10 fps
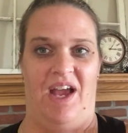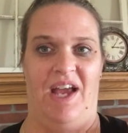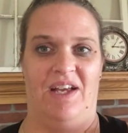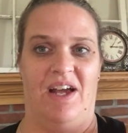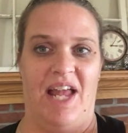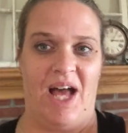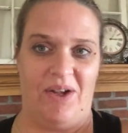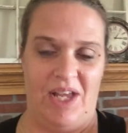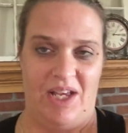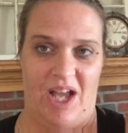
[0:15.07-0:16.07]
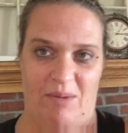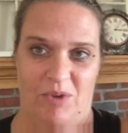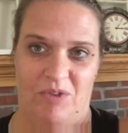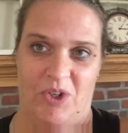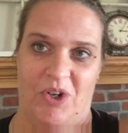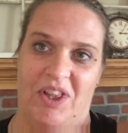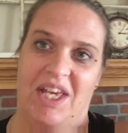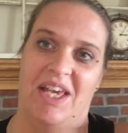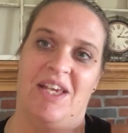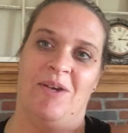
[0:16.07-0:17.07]
I got out and got moving
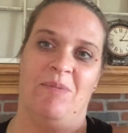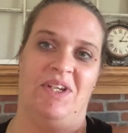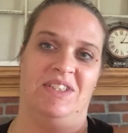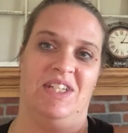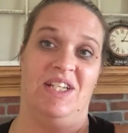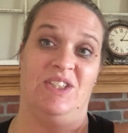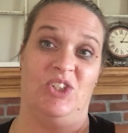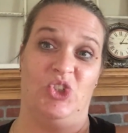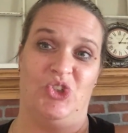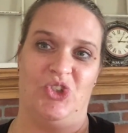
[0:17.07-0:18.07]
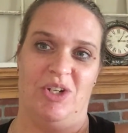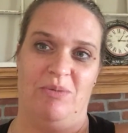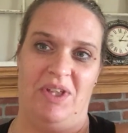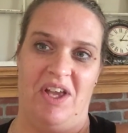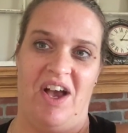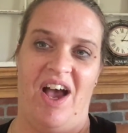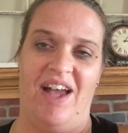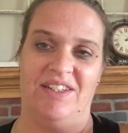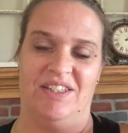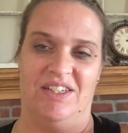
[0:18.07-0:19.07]
early because it is extremely
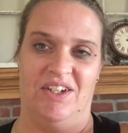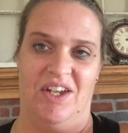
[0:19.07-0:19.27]
hot.